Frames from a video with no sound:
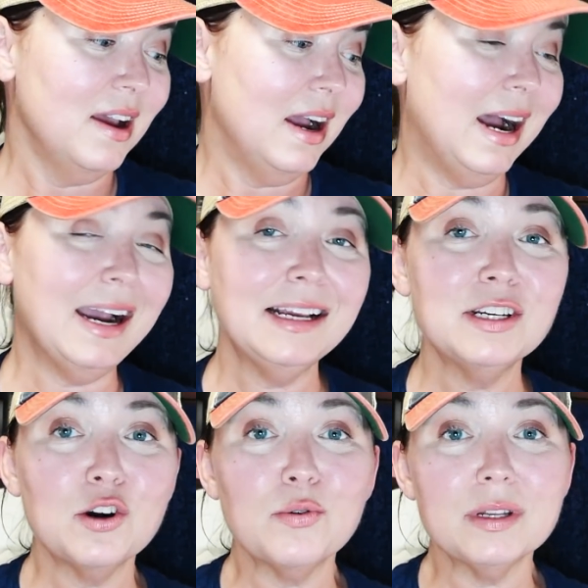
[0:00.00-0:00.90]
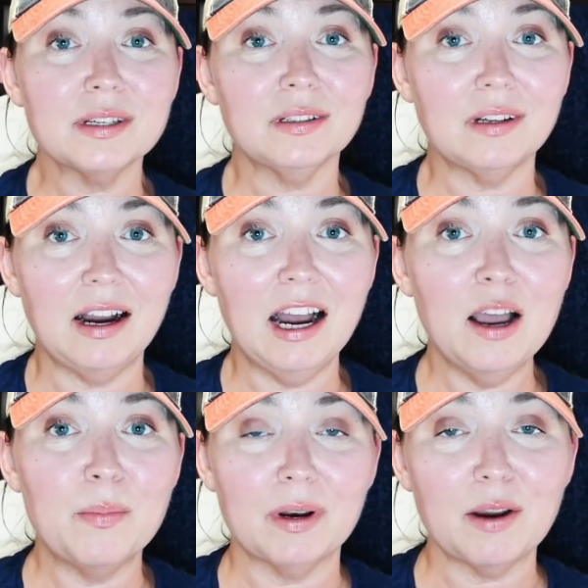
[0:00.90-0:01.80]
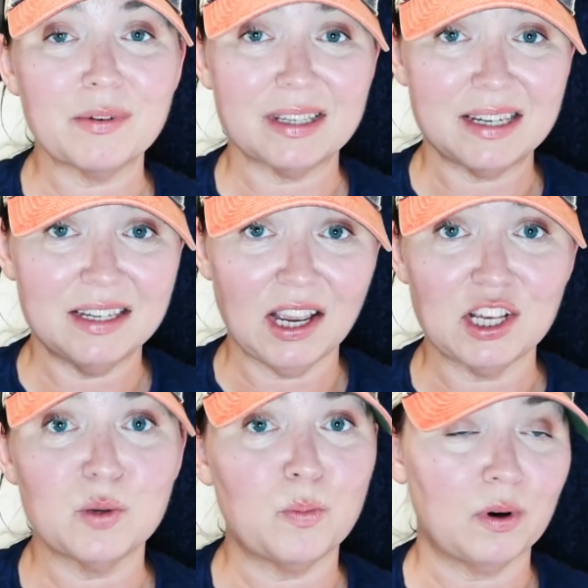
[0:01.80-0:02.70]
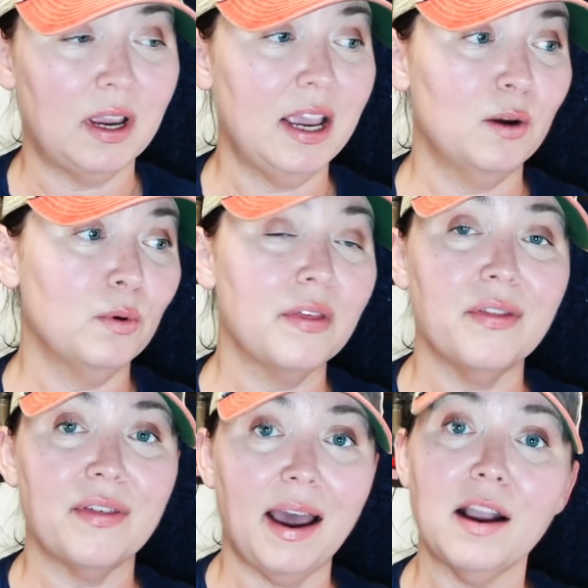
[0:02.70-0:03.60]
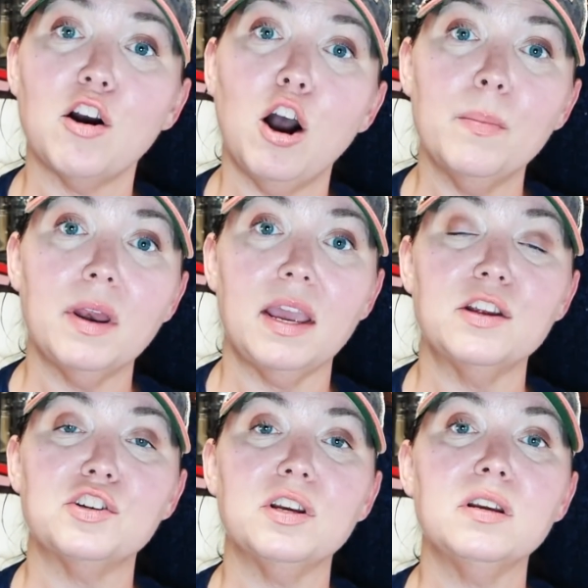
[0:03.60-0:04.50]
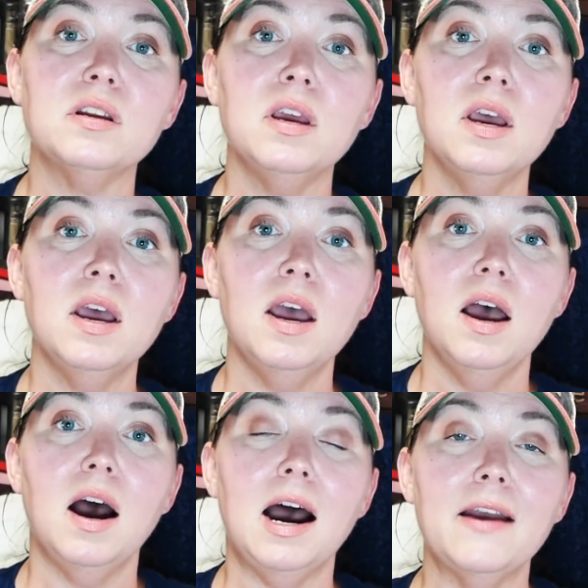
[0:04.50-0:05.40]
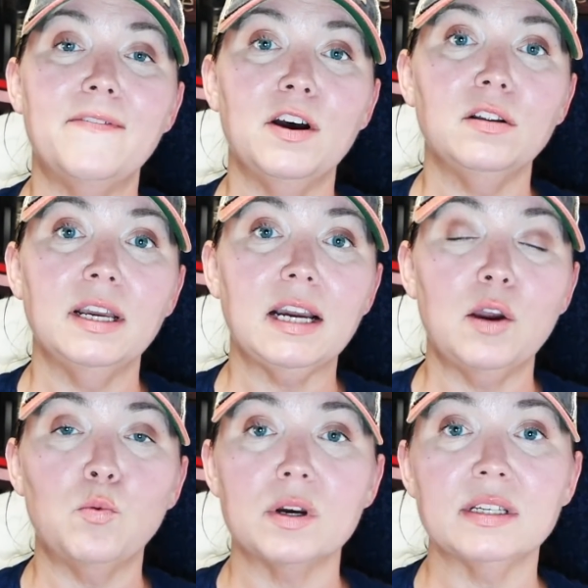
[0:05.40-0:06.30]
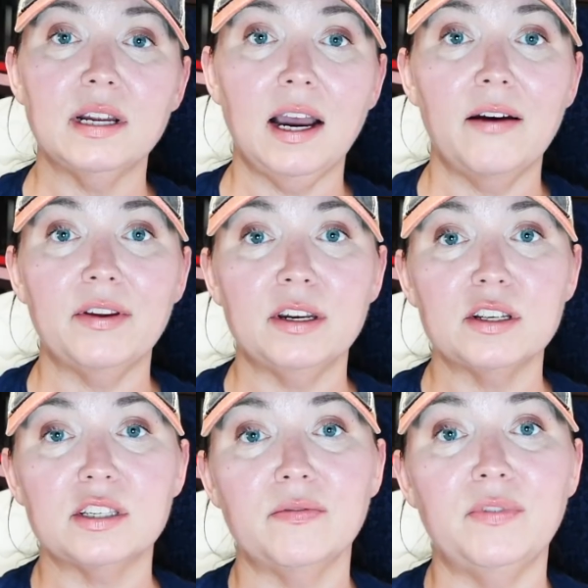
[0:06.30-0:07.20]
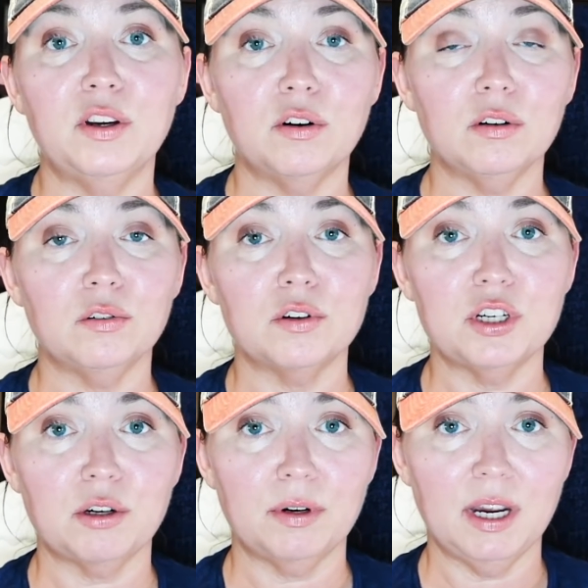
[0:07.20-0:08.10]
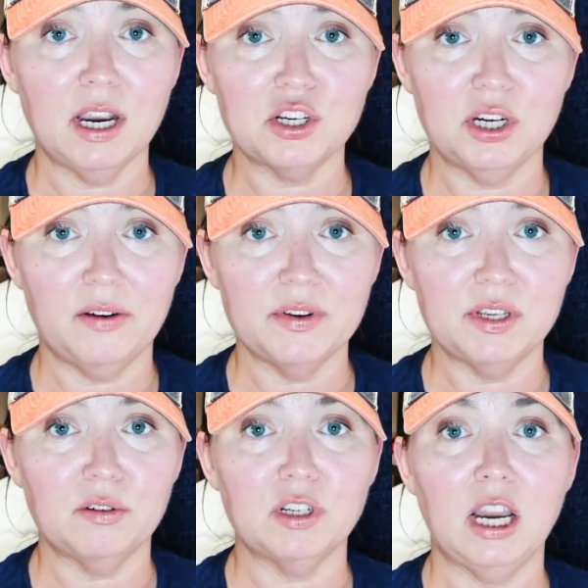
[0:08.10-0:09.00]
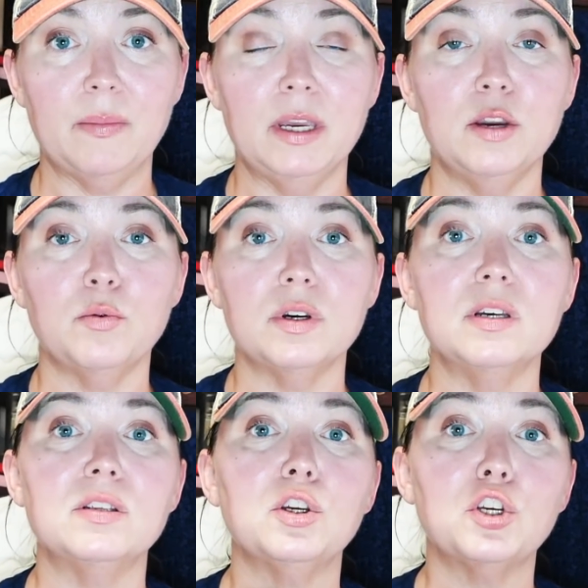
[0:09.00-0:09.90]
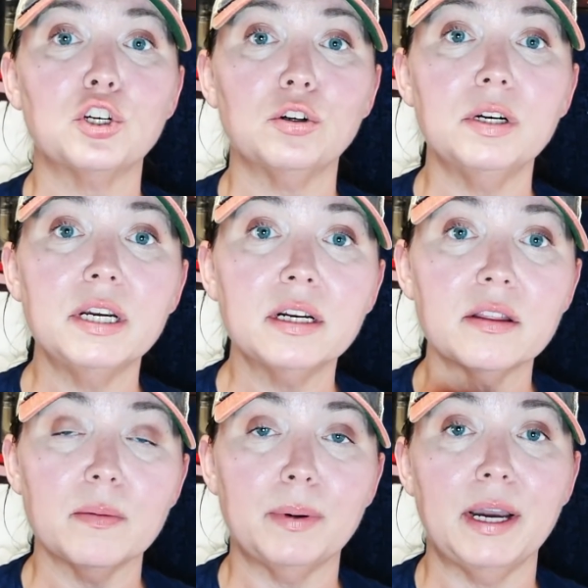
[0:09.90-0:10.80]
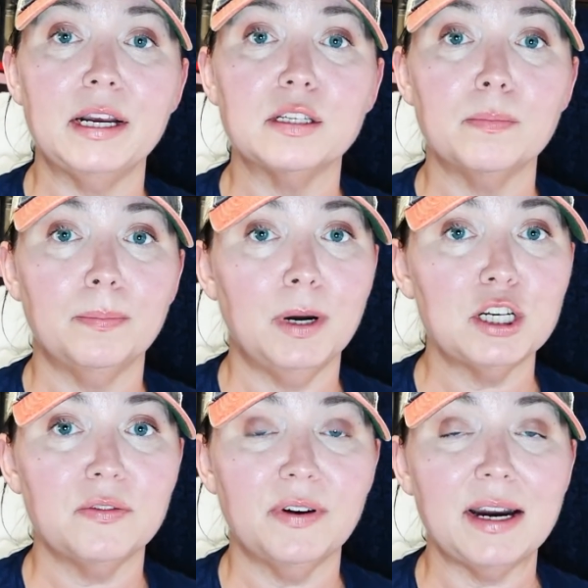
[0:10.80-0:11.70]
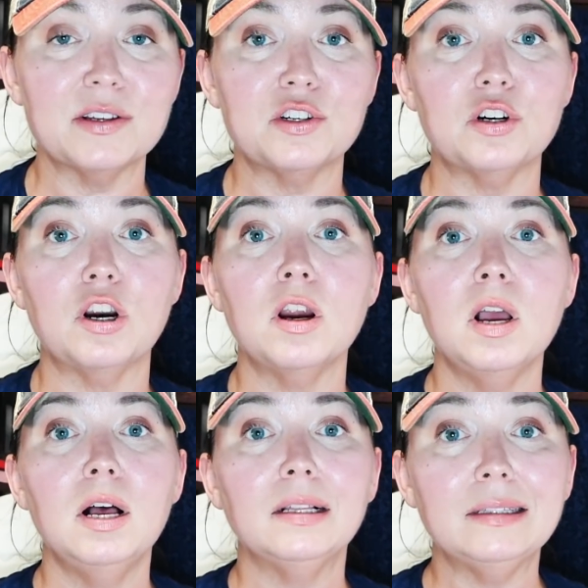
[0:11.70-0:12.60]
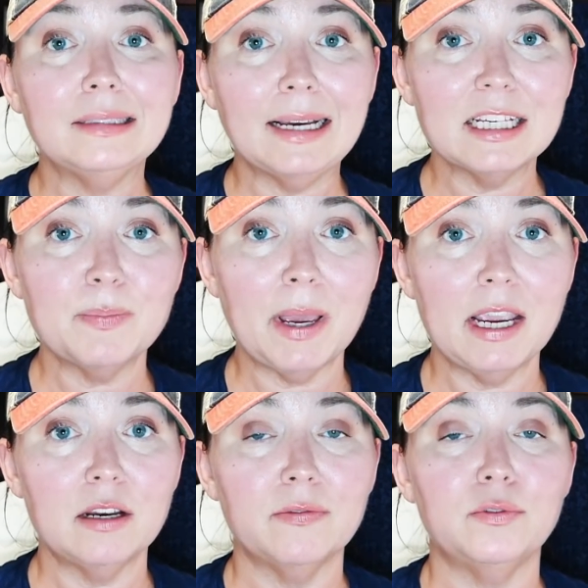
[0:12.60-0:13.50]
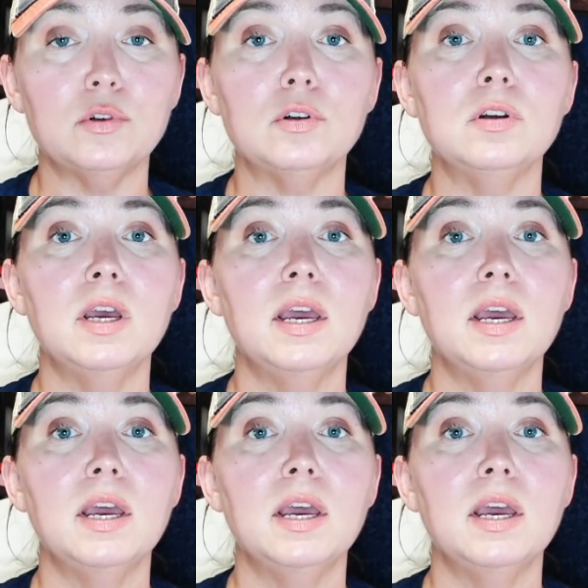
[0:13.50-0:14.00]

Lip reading: I know it's a lot, but I was desperate, and with that combination, I felt like I wasn't having a severe allergic reaction every single time. It was curing the bites much faster, less painful,